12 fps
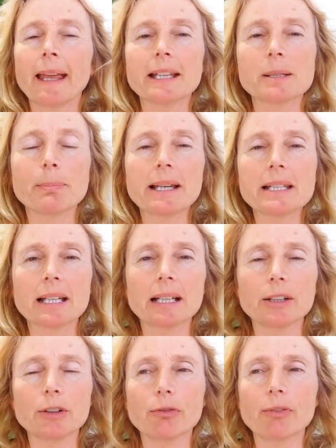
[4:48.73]
it's
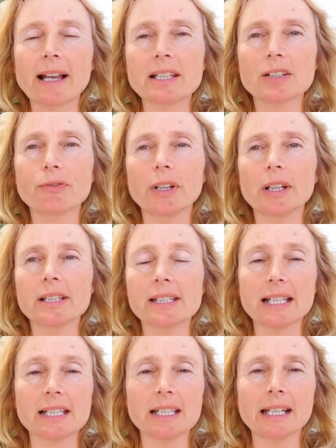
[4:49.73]
basically you fast for
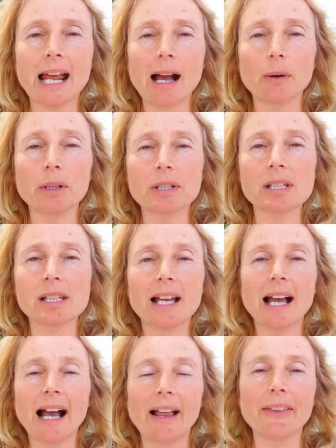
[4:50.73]
16 hours
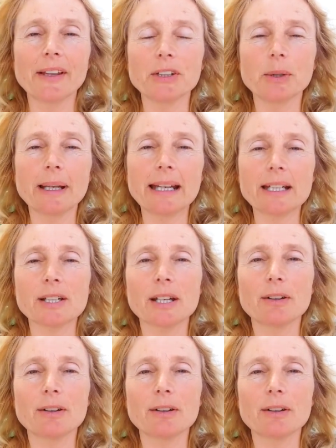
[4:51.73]
and then you eat